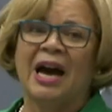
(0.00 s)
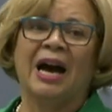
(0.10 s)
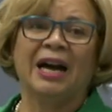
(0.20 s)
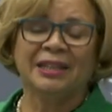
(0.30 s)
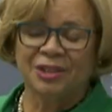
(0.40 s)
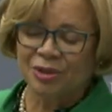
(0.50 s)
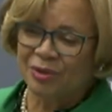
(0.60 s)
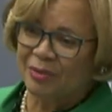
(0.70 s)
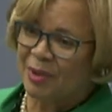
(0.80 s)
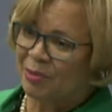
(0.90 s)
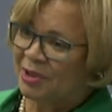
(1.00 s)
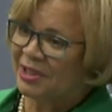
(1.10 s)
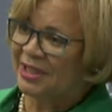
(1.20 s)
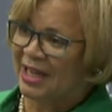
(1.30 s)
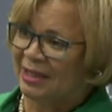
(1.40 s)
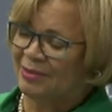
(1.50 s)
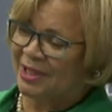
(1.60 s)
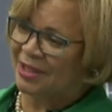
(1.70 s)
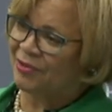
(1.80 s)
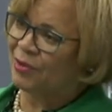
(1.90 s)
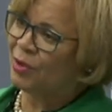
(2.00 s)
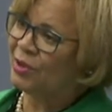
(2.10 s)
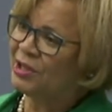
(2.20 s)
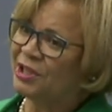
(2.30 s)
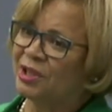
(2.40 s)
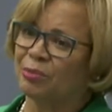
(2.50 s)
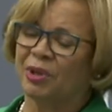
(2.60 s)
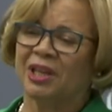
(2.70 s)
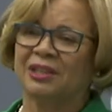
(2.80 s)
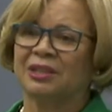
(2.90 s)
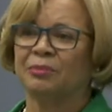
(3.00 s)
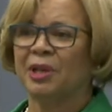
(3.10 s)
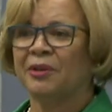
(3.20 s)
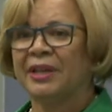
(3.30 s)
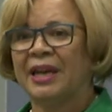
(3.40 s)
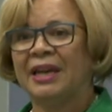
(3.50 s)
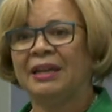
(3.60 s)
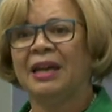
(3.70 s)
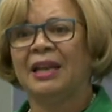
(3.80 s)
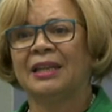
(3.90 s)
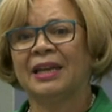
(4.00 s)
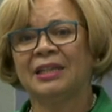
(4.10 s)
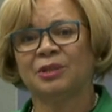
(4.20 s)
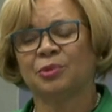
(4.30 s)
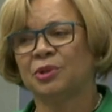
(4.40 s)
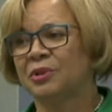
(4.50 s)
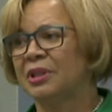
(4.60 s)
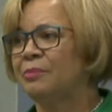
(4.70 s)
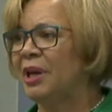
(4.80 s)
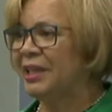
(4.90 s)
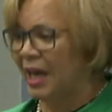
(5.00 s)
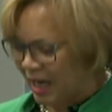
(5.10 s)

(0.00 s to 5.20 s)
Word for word: I do remember the times that the floor shook because the Mary Kay ladies were doing the bunny